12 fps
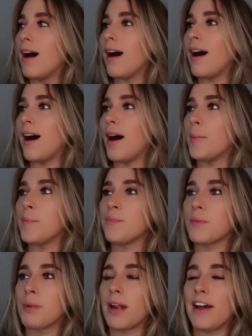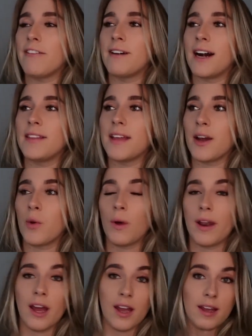Um, but I find like
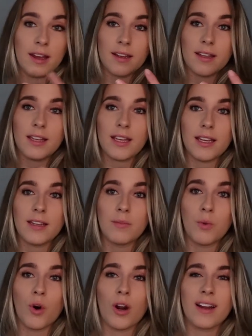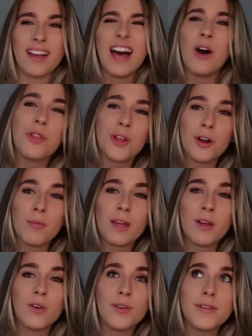when I eat more healthier
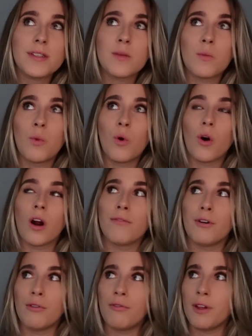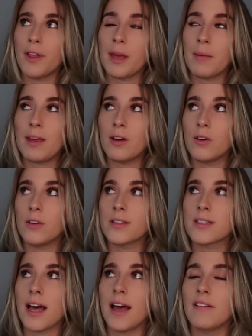meals, more fulfilling
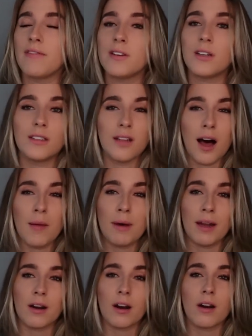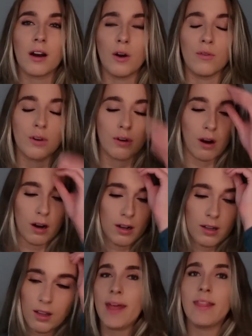meals, I feel a lot better
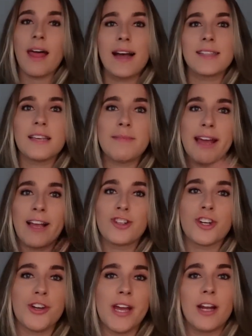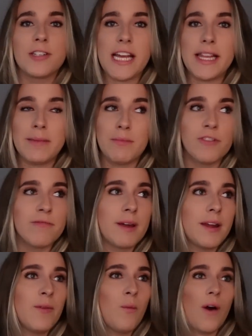overall. And lastly, making sure you get your daily
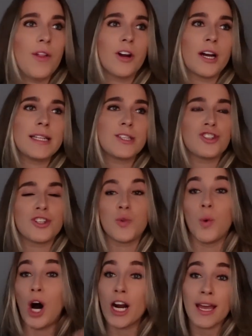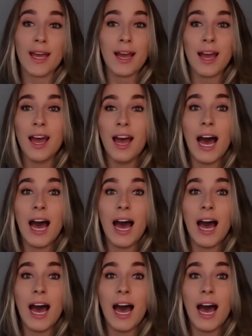movement in, whether it's just walking.